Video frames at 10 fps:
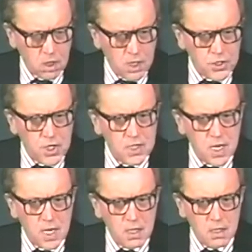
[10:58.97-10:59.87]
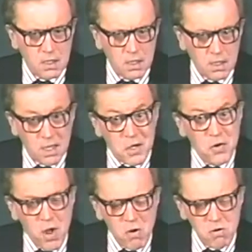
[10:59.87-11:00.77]
And she said, you
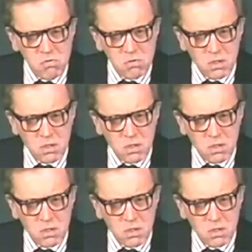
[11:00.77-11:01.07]
know,